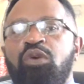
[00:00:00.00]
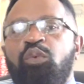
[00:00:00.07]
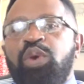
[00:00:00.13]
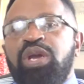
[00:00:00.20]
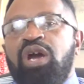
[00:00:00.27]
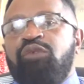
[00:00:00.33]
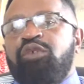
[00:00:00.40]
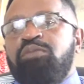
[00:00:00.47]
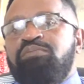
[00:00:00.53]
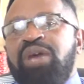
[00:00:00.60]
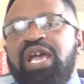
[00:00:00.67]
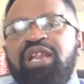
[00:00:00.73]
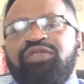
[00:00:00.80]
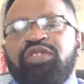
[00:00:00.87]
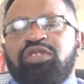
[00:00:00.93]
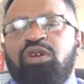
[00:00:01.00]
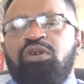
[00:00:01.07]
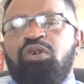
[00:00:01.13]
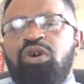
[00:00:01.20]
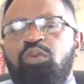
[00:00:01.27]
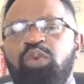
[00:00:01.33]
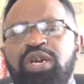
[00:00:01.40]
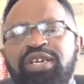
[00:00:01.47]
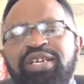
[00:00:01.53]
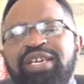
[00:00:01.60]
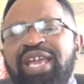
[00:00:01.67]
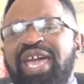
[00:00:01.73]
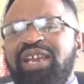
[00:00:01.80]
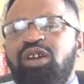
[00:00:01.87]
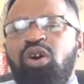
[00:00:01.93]
we are reminded that the Lord will
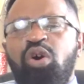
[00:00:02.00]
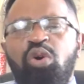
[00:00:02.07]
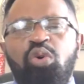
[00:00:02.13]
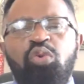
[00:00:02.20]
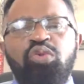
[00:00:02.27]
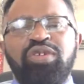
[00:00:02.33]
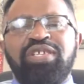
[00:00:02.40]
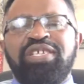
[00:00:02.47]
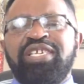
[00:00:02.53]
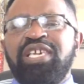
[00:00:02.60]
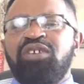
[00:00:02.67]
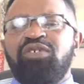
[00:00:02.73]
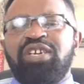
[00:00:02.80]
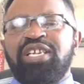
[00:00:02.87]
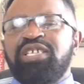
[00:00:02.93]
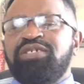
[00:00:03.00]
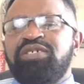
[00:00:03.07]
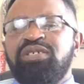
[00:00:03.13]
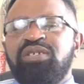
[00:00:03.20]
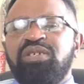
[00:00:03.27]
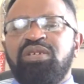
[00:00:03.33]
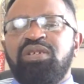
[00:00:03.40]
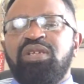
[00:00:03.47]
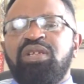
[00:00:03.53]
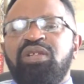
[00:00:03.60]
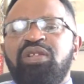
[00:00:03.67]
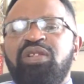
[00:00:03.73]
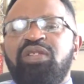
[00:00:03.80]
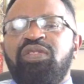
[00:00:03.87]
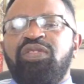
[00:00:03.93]
not hold guiltless
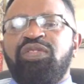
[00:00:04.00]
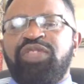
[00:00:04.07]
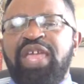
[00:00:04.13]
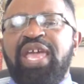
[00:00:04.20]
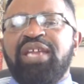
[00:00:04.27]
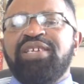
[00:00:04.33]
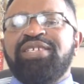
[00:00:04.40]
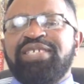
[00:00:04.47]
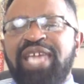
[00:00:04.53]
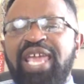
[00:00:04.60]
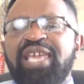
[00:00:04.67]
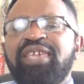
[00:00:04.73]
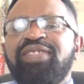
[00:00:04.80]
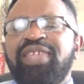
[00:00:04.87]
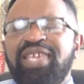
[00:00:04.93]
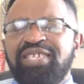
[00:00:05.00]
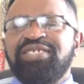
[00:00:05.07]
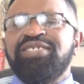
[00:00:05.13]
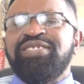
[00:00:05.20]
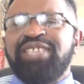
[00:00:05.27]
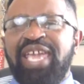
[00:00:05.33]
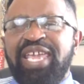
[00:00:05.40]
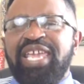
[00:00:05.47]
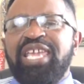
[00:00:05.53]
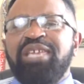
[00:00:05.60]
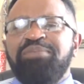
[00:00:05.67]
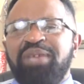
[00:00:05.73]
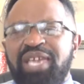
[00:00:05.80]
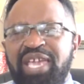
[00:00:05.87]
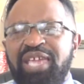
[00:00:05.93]
that taketh his
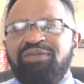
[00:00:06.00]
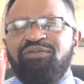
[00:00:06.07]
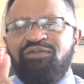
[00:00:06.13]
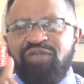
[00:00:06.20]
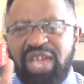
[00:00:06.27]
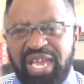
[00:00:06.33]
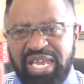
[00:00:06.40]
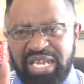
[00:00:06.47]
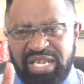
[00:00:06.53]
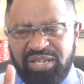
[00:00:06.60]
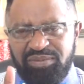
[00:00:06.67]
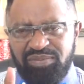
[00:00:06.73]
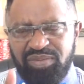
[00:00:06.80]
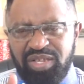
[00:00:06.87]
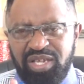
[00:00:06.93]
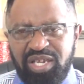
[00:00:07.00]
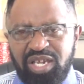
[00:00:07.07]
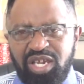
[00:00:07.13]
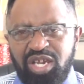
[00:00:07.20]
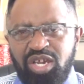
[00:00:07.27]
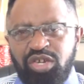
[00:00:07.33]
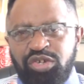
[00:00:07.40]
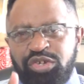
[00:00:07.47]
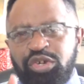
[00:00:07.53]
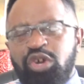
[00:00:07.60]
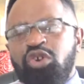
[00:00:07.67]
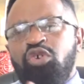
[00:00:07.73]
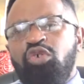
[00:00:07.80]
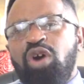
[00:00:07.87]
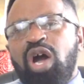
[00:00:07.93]
name in vain.
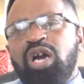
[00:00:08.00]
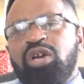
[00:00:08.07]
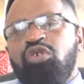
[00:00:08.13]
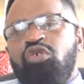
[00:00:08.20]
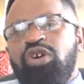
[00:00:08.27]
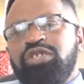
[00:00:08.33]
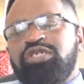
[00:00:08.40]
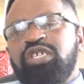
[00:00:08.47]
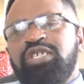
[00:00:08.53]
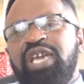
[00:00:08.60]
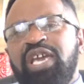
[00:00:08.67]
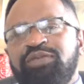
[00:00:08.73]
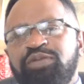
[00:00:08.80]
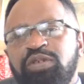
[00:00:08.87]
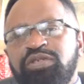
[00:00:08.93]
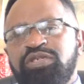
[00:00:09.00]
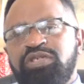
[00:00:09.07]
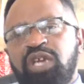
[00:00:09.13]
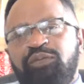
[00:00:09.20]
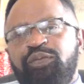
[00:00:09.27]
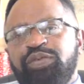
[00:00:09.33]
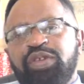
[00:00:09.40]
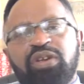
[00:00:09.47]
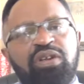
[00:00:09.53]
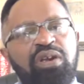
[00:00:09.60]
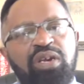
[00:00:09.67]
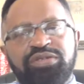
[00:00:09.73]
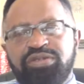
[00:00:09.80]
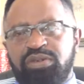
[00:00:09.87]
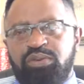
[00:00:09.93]
You are going to have to suffer the
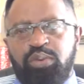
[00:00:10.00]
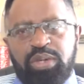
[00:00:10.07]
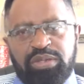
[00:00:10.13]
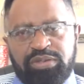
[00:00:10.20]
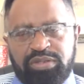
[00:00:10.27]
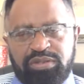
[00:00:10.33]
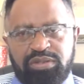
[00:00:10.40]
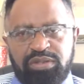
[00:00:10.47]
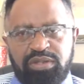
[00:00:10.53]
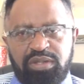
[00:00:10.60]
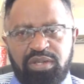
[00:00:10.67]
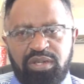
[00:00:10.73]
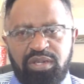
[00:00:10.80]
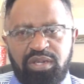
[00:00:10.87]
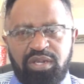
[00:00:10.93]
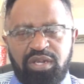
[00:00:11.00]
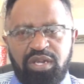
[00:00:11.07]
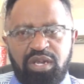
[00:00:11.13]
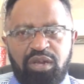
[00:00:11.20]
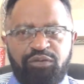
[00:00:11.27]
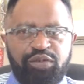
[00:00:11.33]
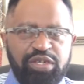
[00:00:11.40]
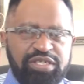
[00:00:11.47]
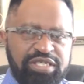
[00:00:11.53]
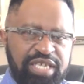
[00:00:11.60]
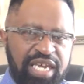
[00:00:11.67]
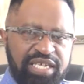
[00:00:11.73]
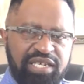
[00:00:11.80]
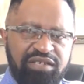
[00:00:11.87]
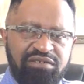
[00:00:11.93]
consequence for
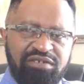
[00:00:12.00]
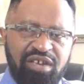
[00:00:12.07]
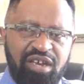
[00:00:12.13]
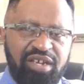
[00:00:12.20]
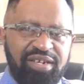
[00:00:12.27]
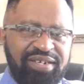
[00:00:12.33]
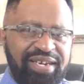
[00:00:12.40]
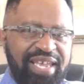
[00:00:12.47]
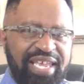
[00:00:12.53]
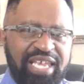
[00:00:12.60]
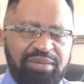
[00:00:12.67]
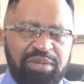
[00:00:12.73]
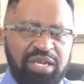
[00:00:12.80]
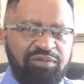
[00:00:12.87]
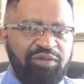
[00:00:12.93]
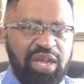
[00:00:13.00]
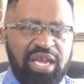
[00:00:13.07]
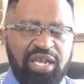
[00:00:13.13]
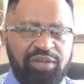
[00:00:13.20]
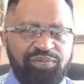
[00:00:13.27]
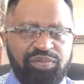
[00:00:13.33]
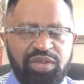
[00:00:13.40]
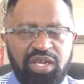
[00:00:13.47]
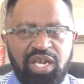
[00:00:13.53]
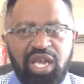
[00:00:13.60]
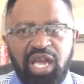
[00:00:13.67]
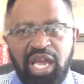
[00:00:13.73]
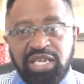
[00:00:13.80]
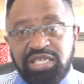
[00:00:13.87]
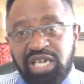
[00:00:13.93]
taking God's name in vain.
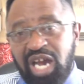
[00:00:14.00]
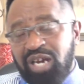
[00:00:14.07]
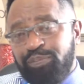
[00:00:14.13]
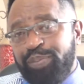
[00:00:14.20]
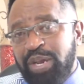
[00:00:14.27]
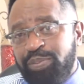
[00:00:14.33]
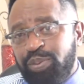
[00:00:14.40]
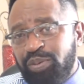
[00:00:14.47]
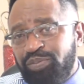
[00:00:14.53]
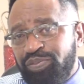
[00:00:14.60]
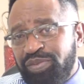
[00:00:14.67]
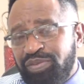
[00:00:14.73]
And young people,